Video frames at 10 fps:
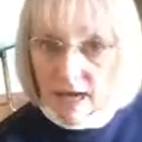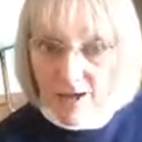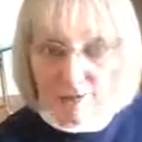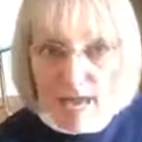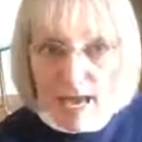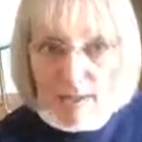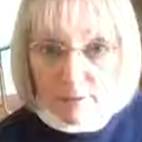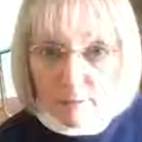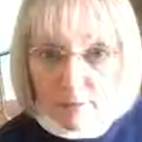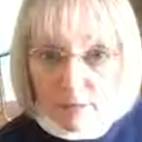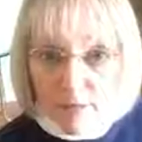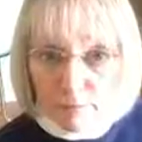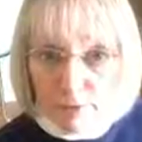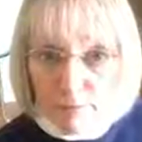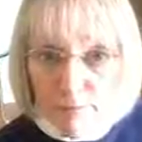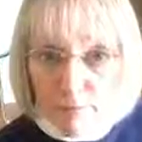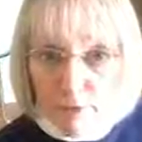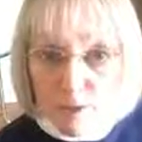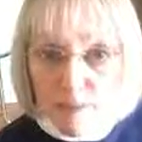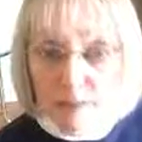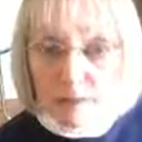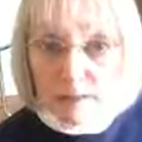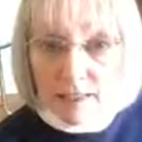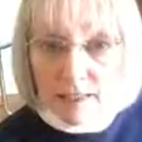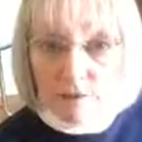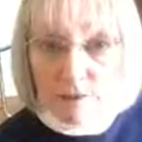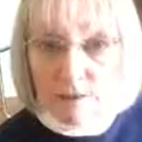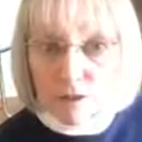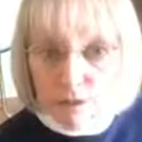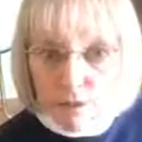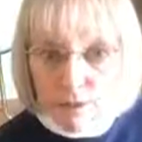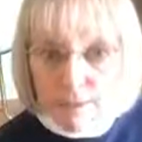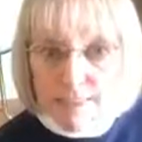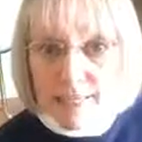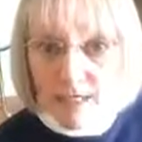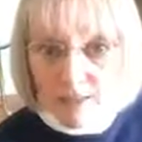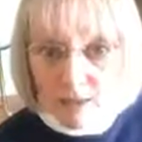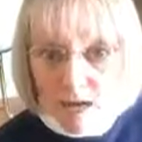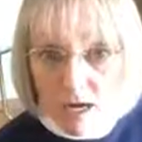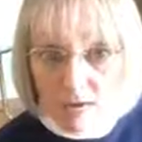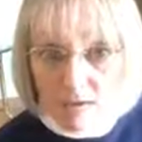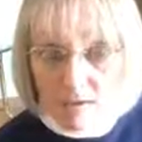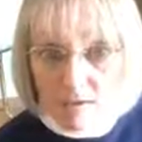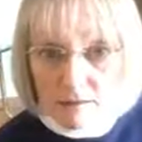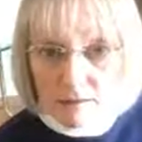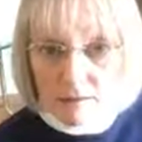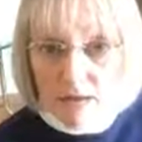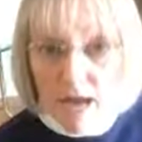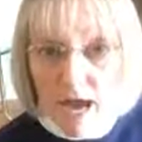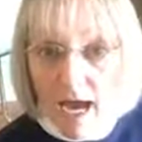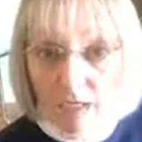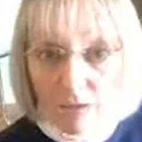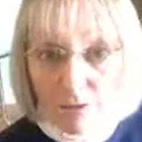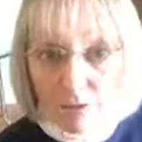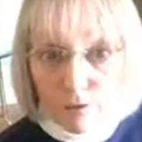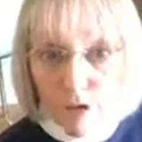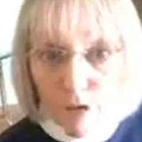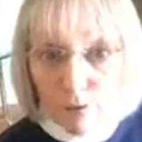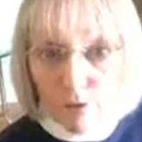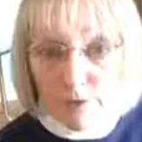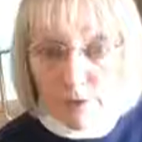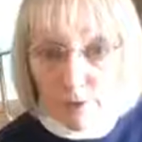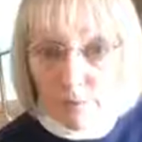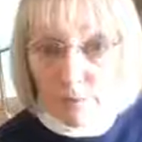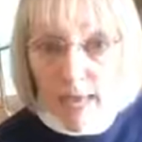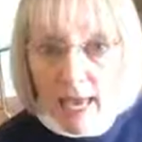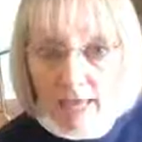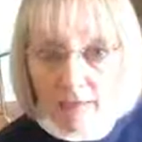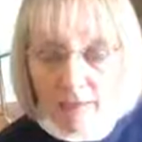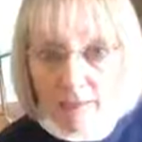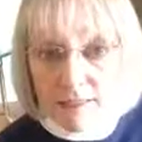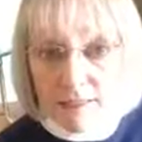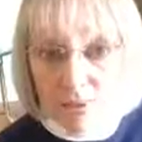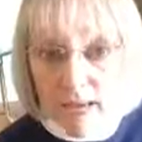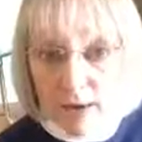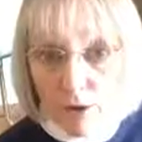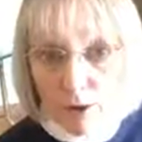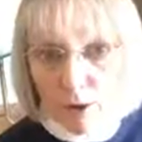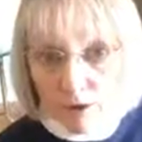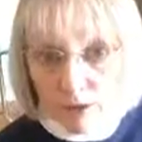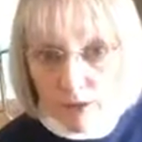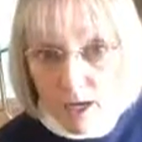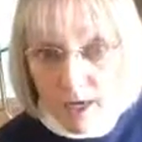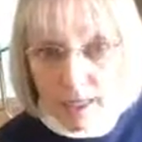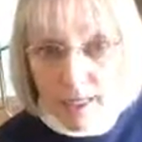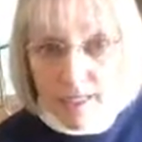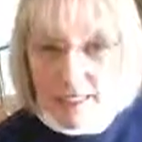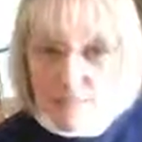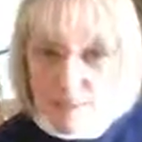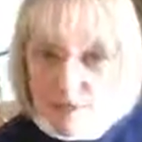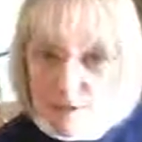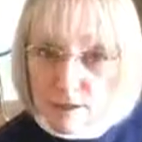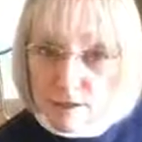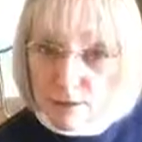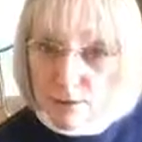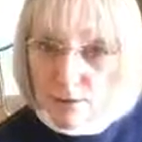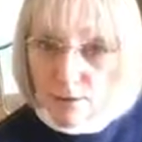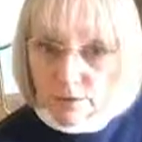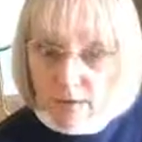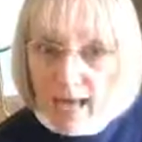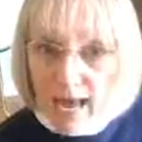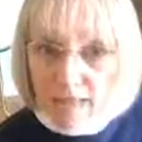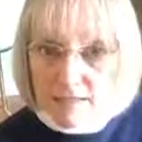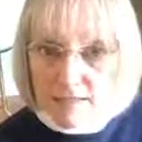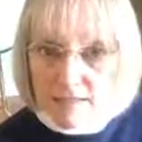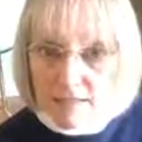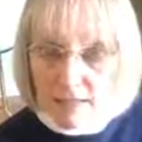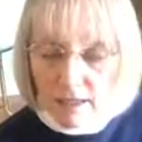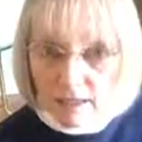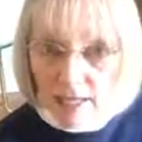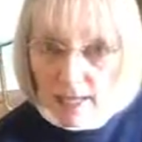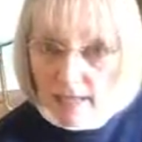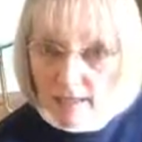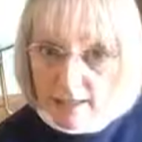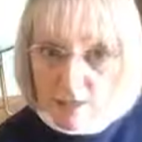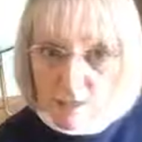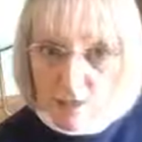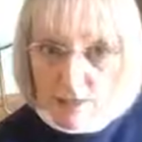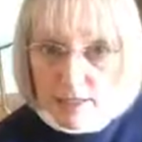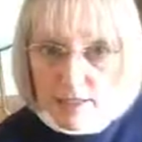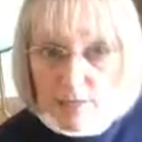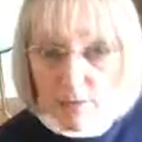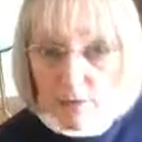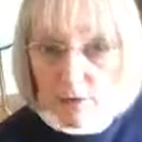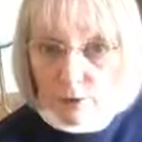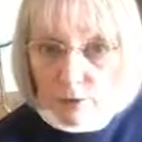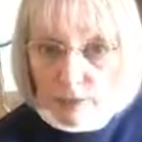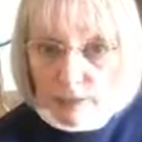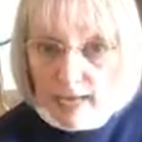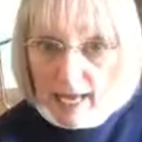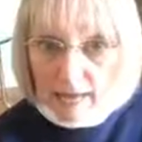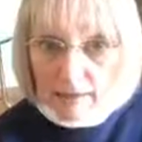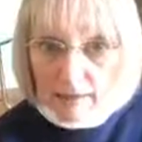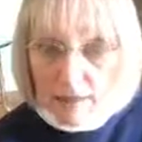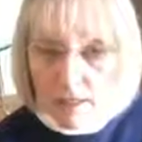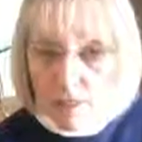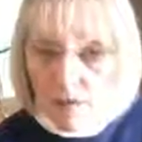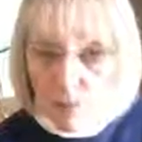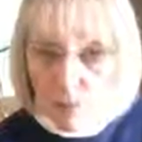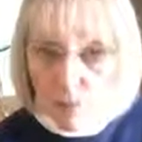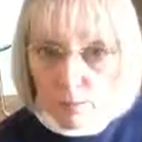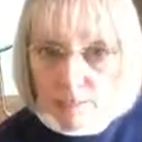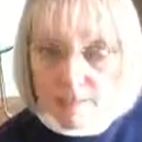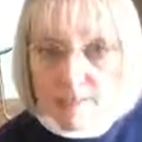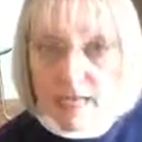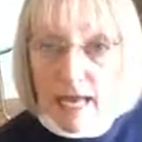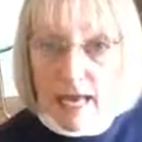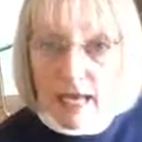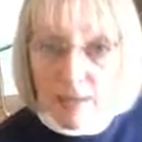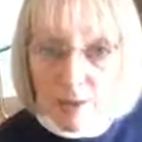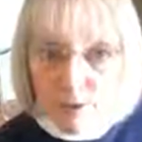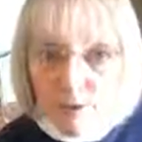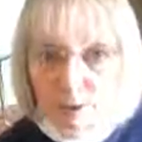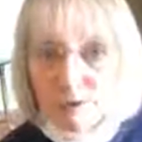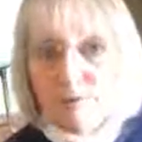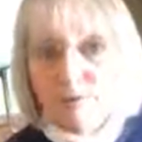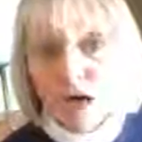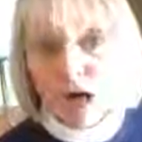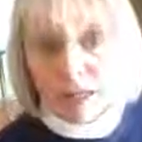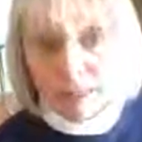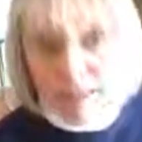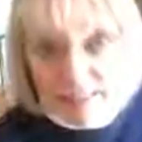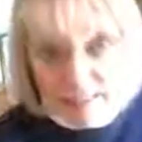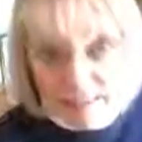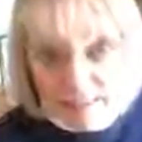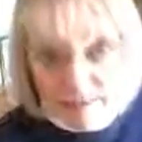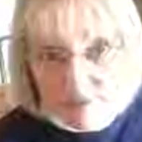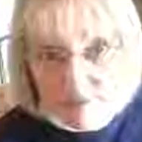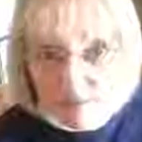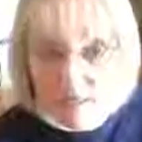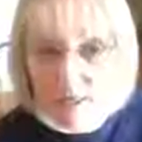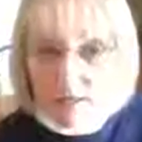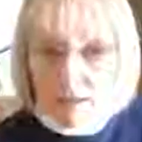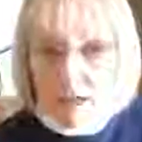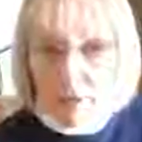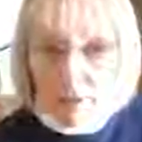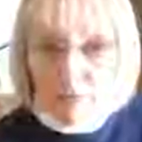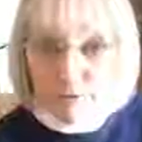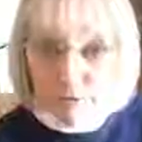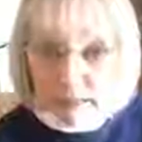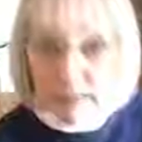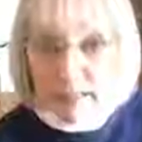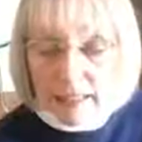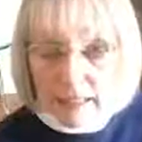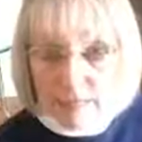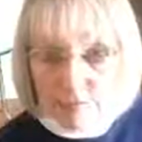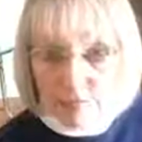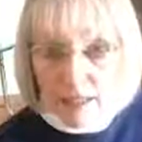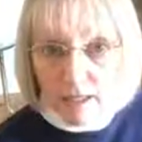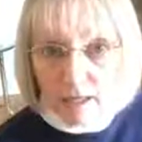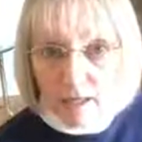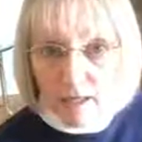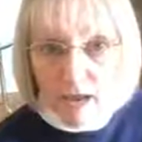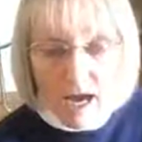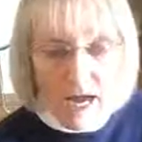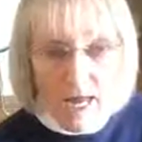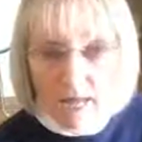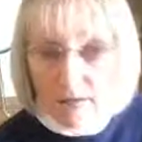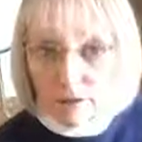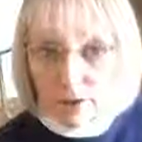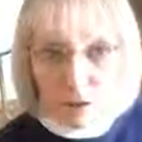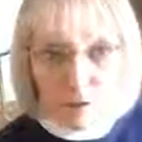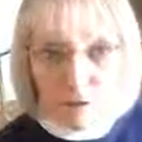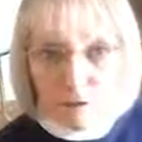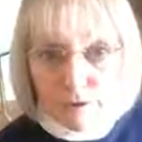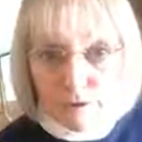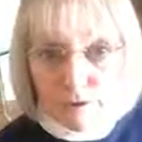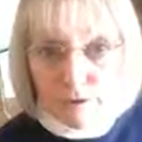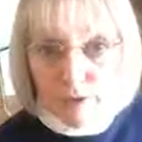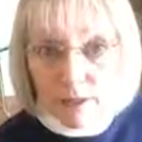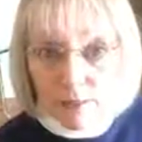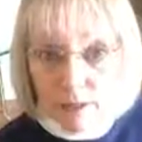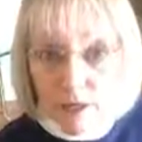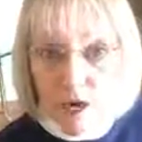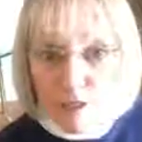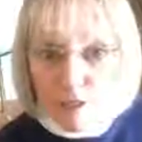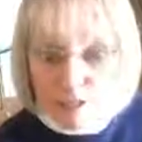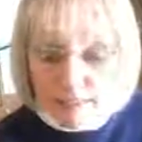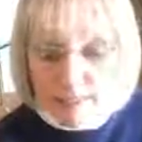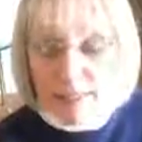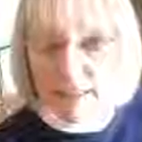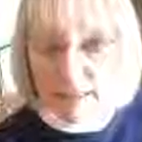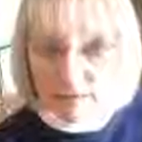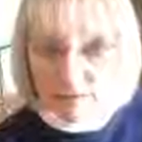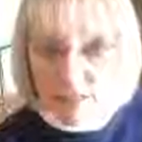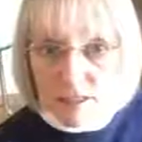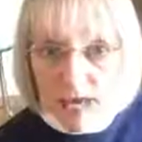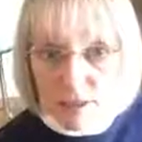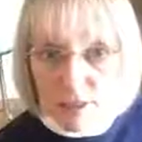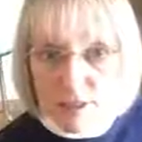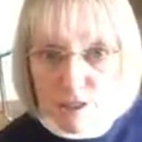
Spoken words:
I've had family members leave doors unlocked. I don't know whether a pet is well or not. Especially true with cats. And I had an experience with an older cat. The woman's neighbor volunteered to come over in the evening. I had no clue because she didn't leave a diary.